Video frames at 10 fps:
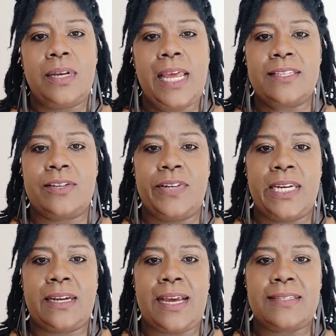let's
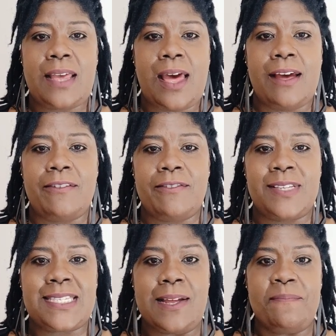create KSAV.
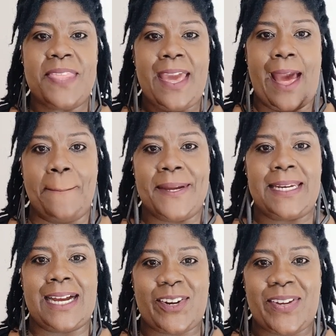Something
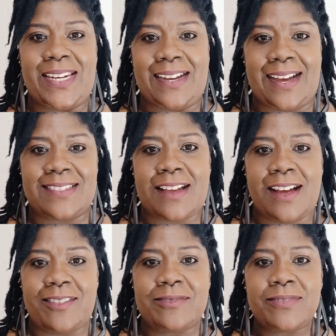happened that created
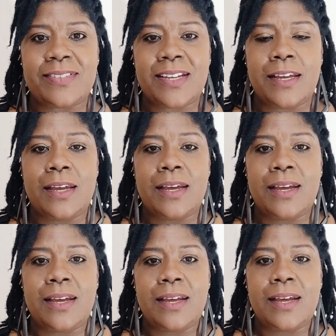KSAV
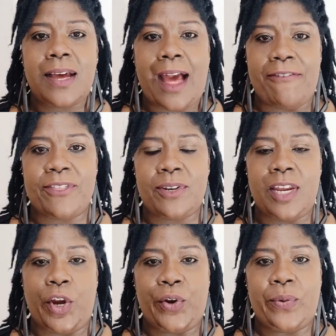after
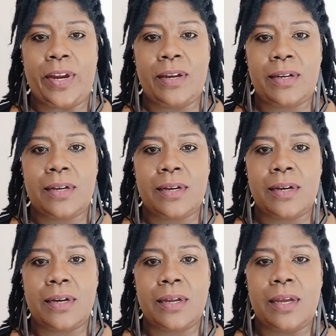the earthquake.
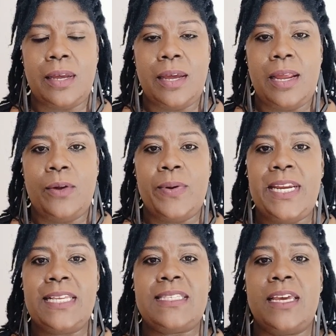We
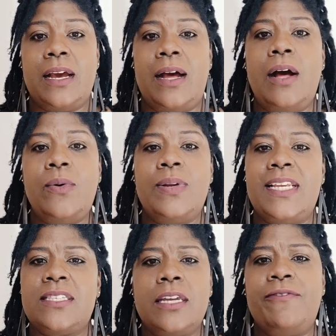didn't say, oh,
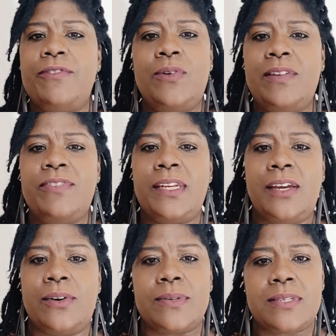let's start filming
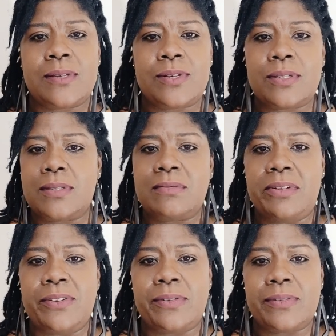videos because
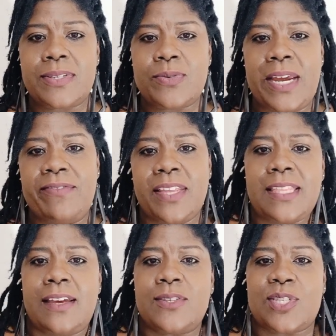we have
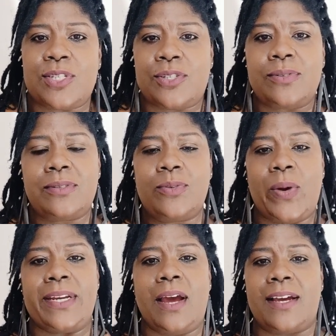nothing else to do.
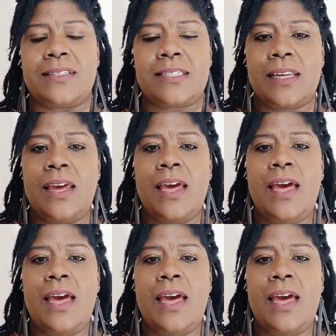Why not?